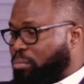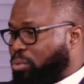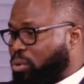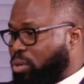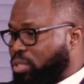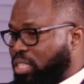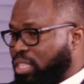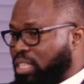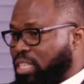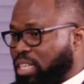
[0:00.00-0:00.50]

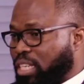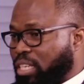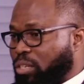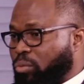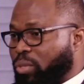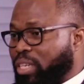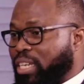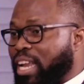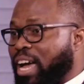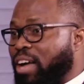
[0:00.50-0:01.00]
importantly,
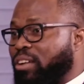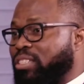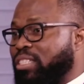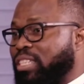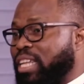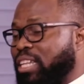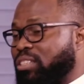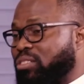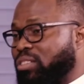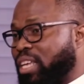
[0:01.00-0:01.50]
we now
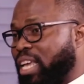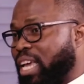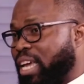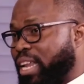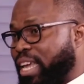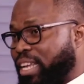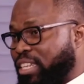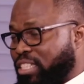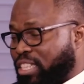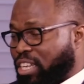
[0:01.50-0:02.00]
start to
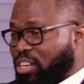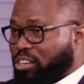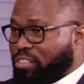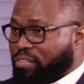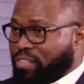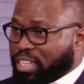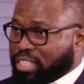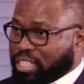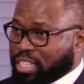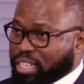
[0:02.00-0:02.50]
get
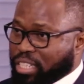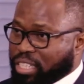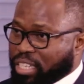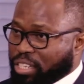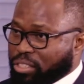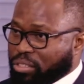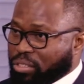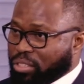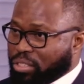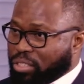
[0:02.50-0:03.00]
external
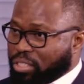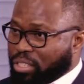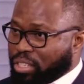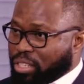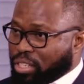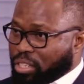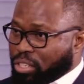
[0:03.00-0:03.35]
facilitators